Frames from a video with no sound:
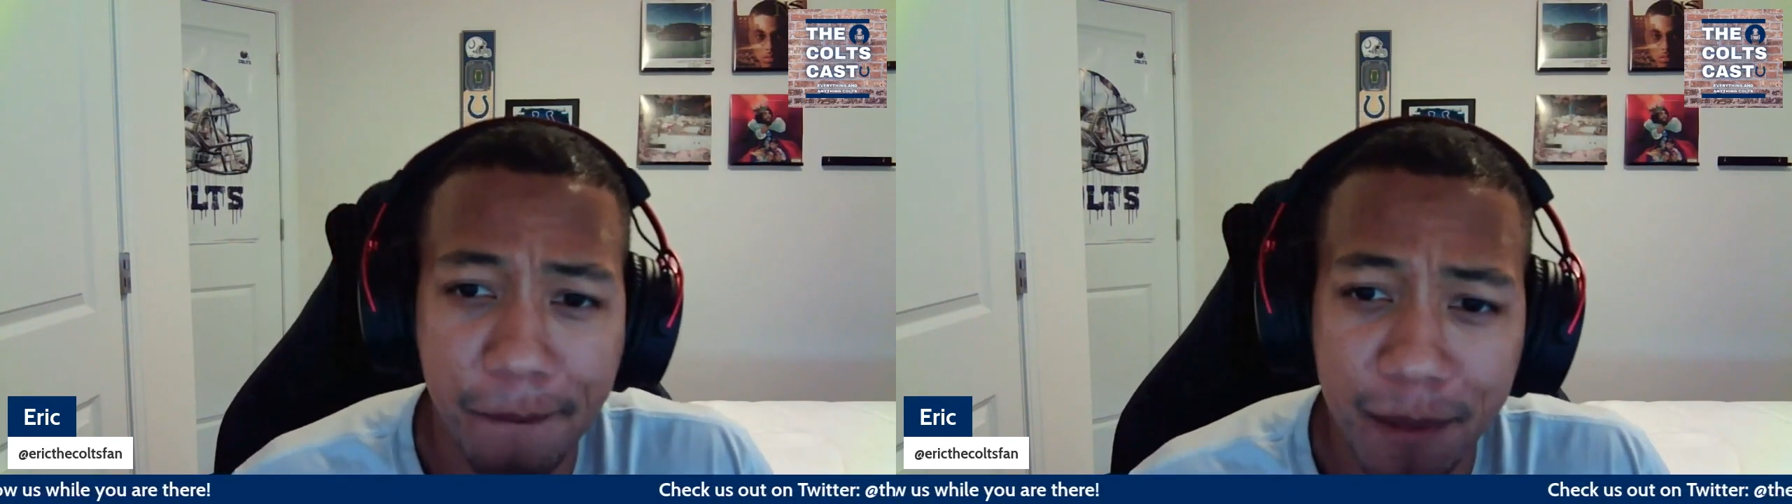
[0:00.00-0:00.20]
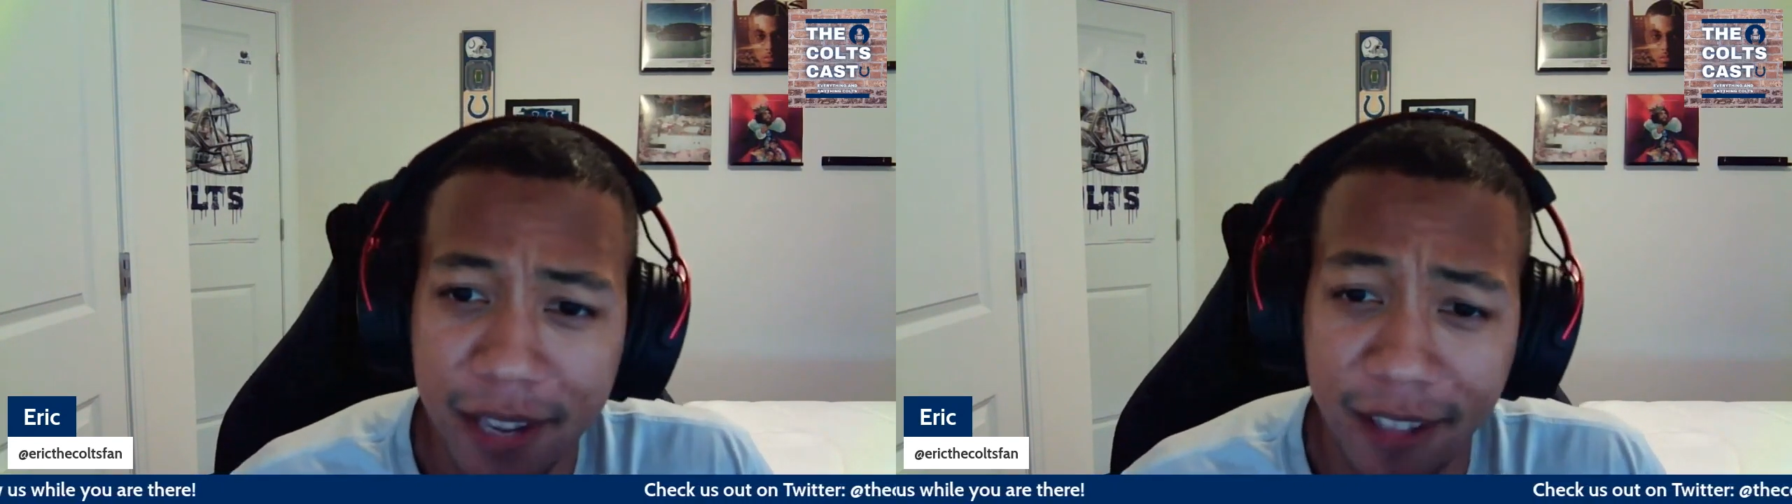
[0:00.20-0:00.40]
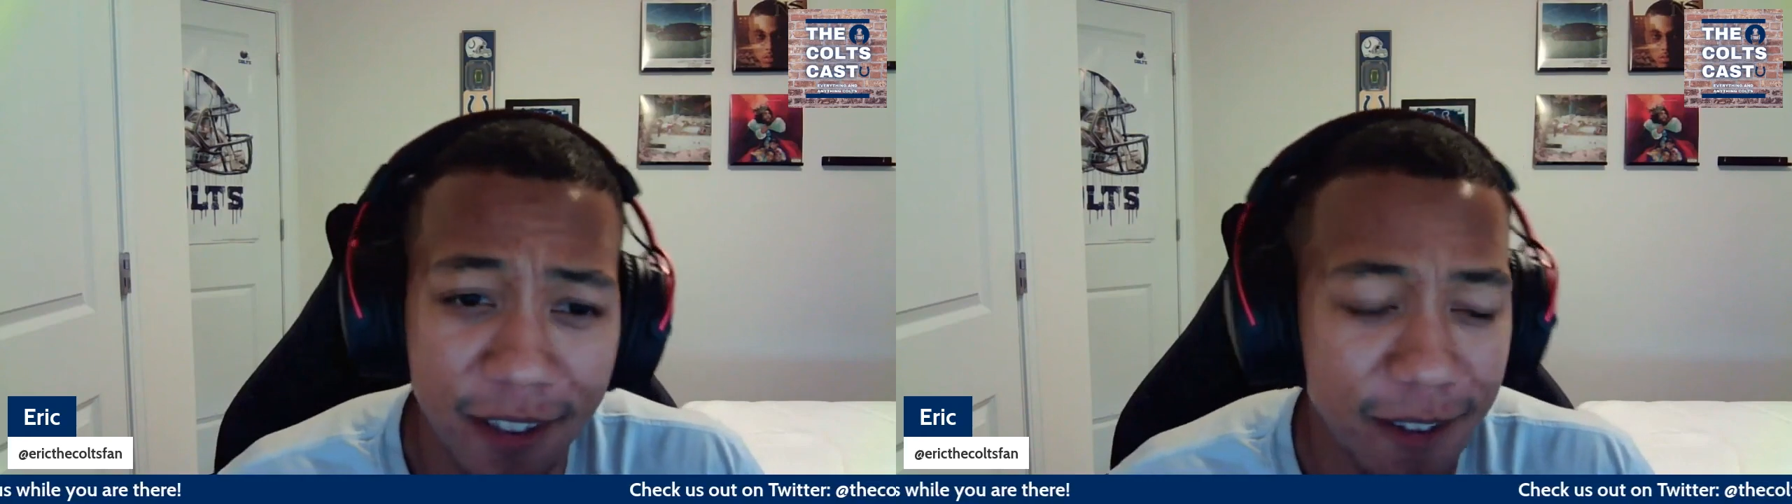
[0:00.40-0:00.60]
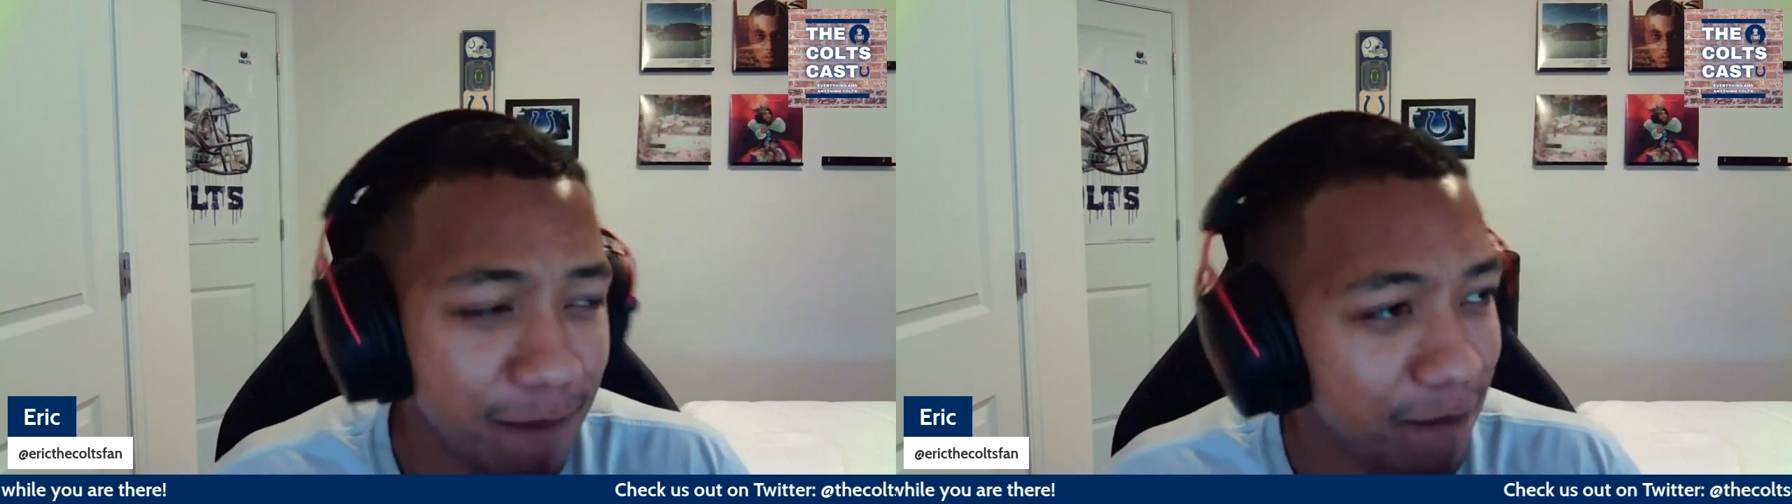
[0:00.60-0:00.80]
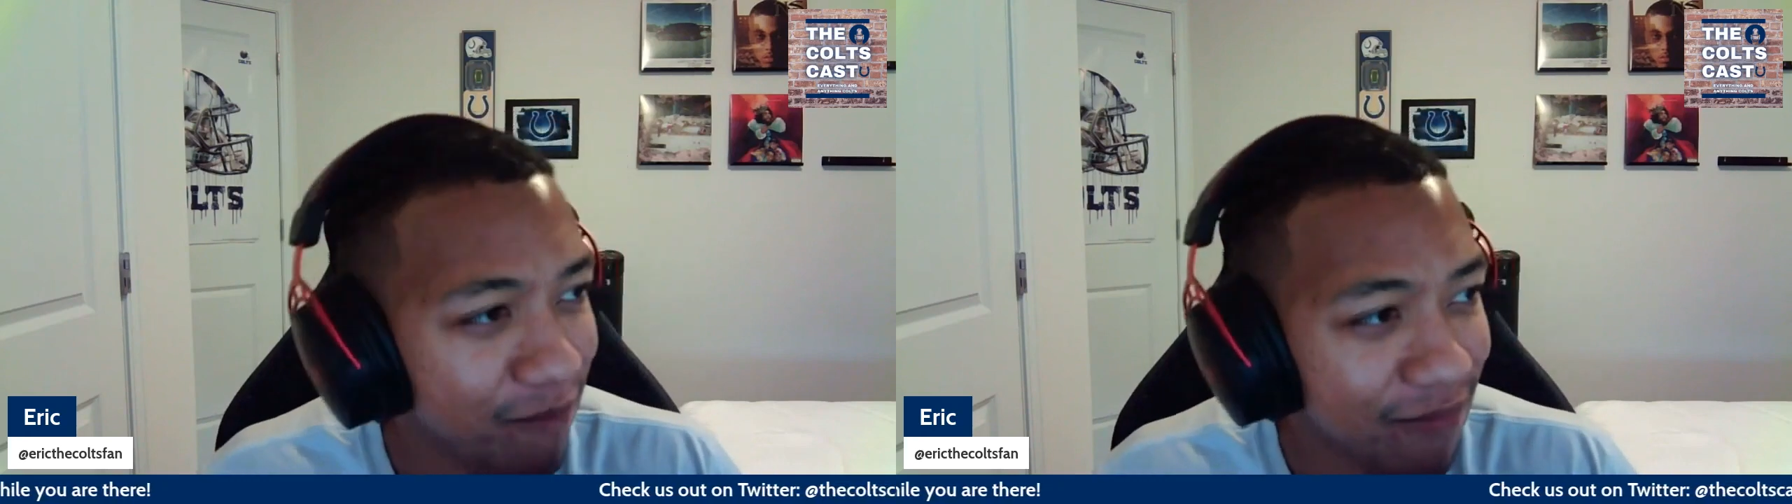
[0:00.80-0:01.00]
But look,
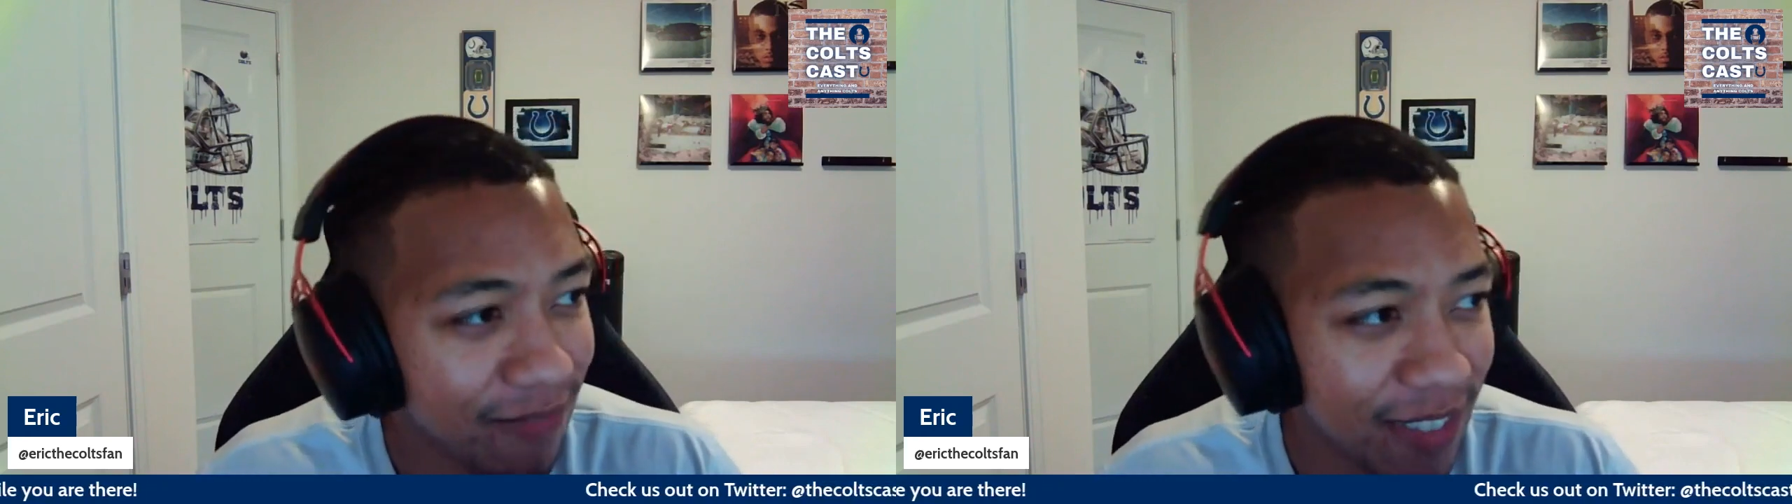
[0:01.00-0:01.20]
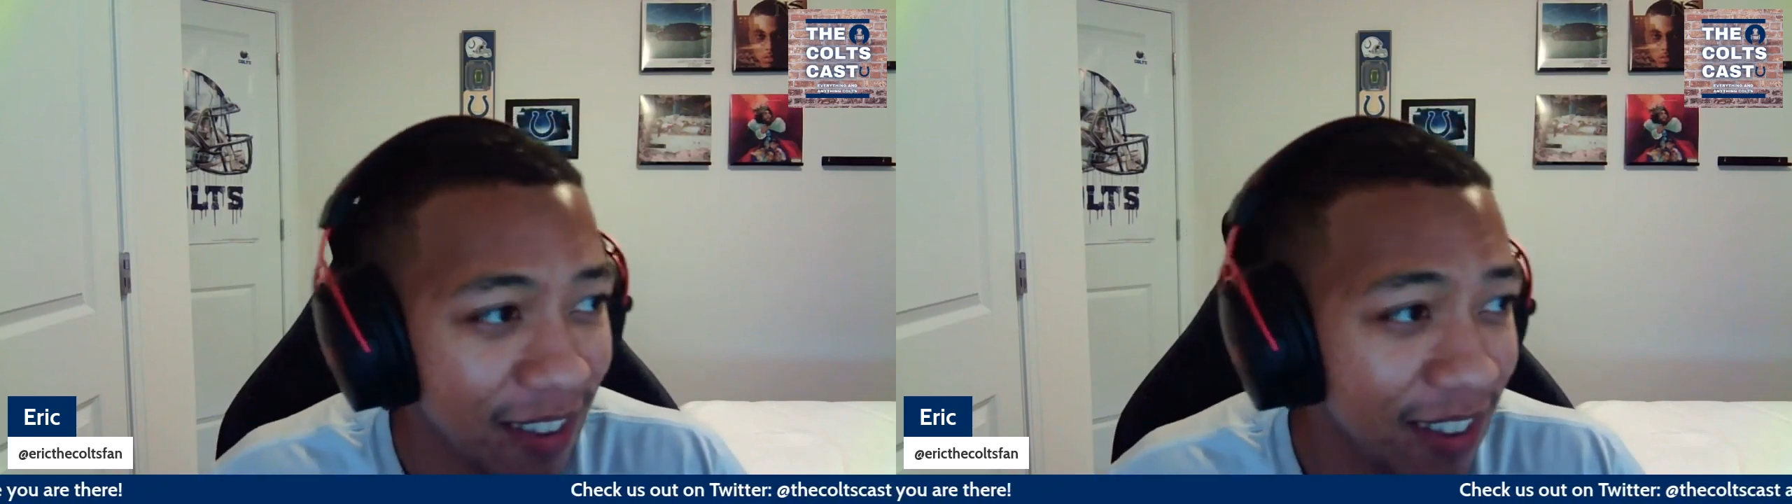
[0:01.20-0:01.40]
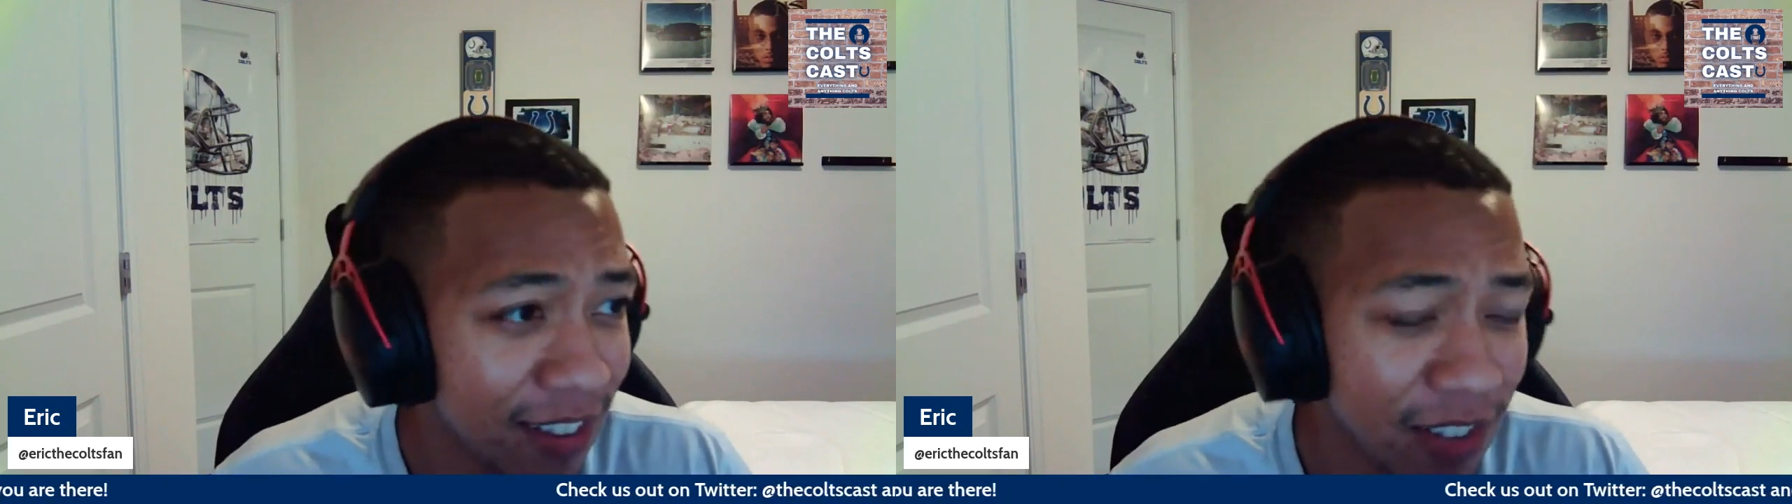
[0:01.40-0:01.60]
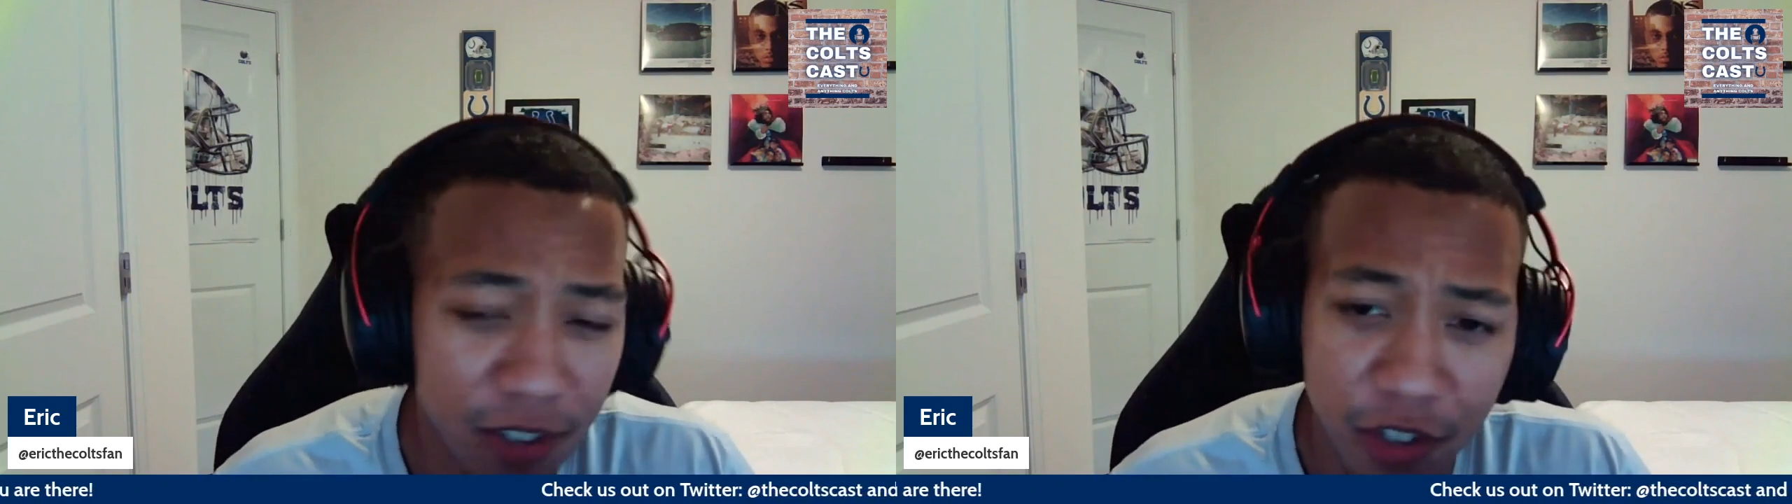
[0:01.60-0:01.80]
it's all